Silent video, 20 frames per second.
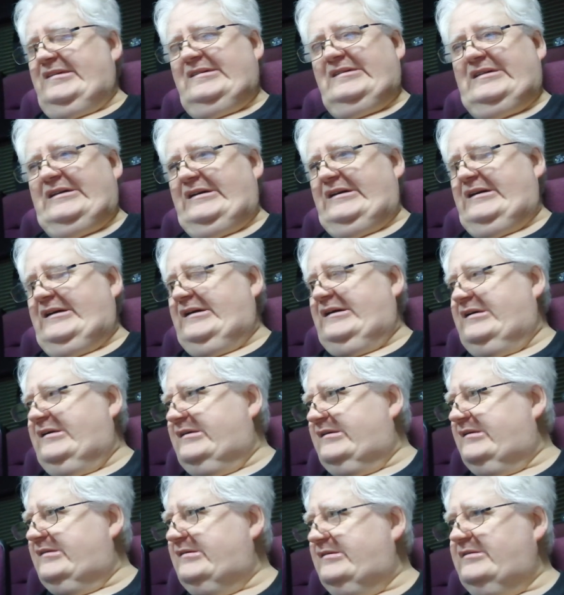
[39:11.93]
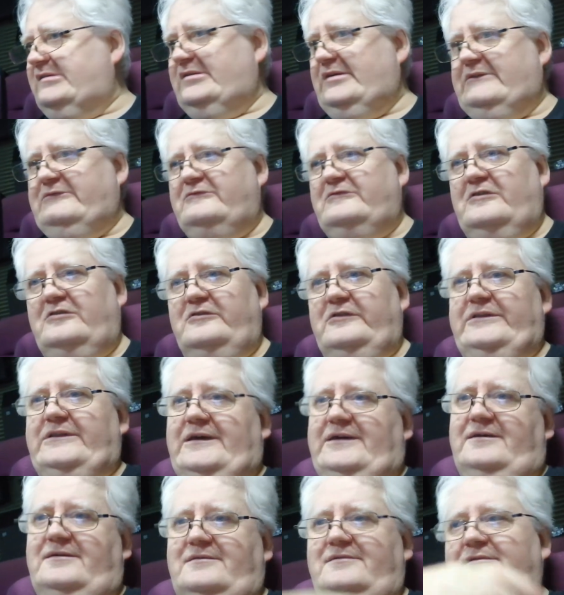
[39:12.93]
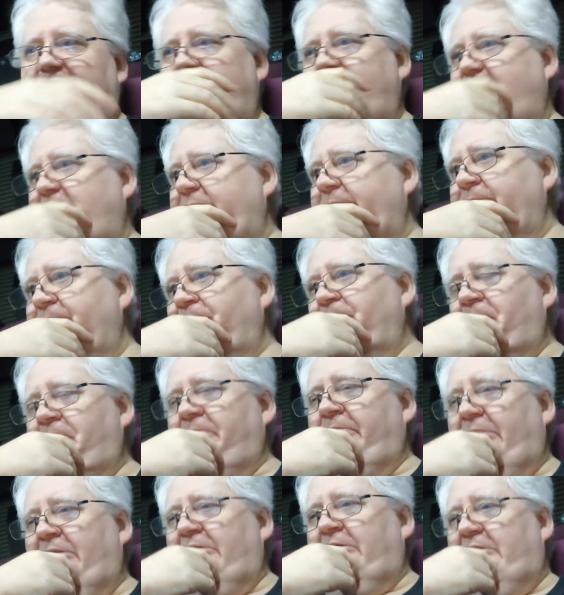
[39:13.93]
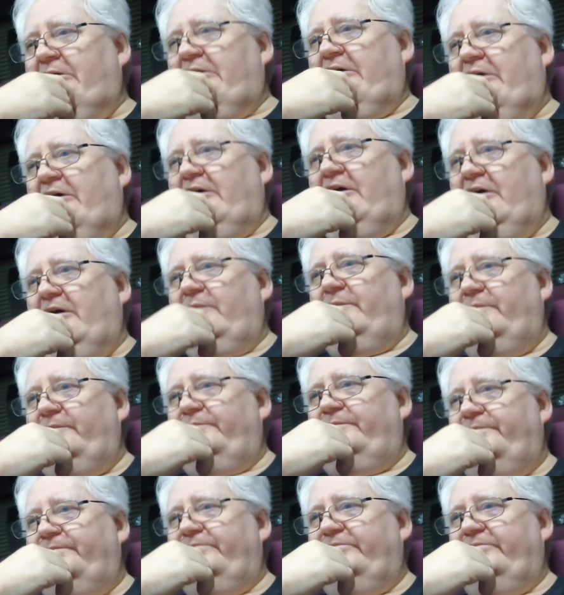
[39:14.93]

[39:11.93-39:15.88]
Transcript: ugh, they ruined it. Um,